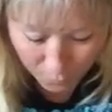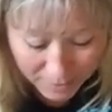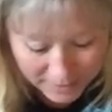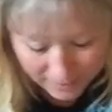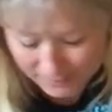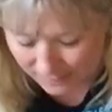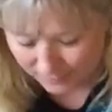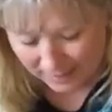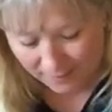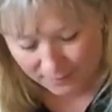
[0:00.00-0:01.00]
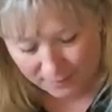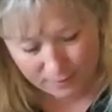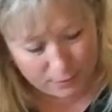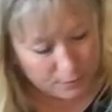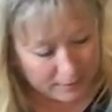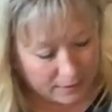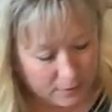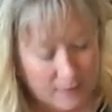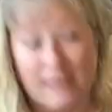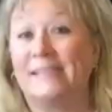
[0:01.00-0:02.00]
what else do we have in here? Oh my
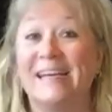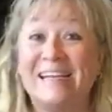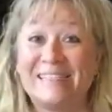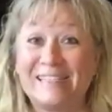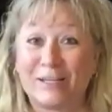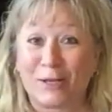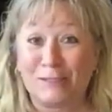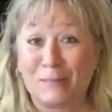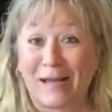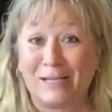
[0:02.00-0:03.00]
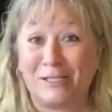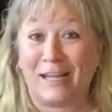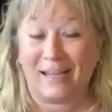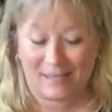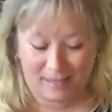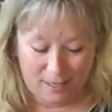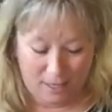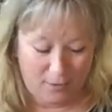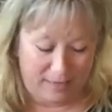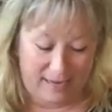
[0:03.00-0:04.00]
goodness. Silicone spatula.
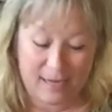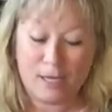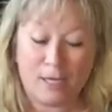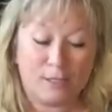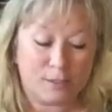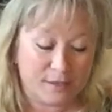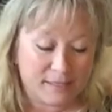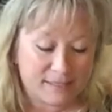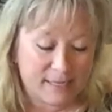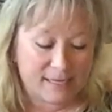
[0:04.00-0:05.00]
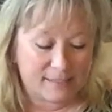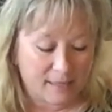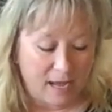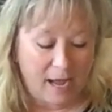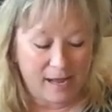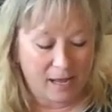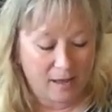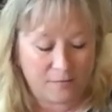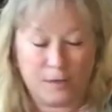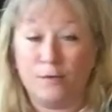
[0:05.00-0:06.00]
Okay, so this is, I
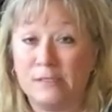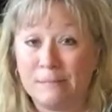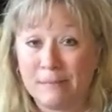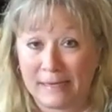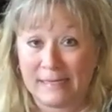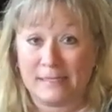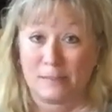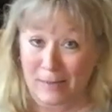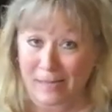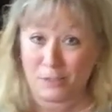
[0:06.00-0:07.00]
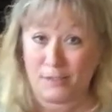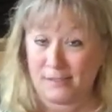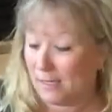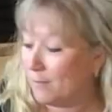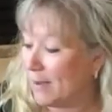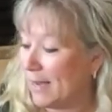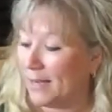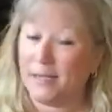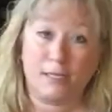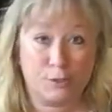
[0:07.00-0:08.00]
have used many spatulas in my
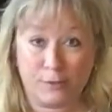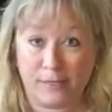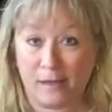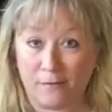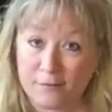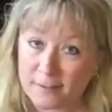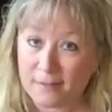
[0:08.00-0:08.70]
history of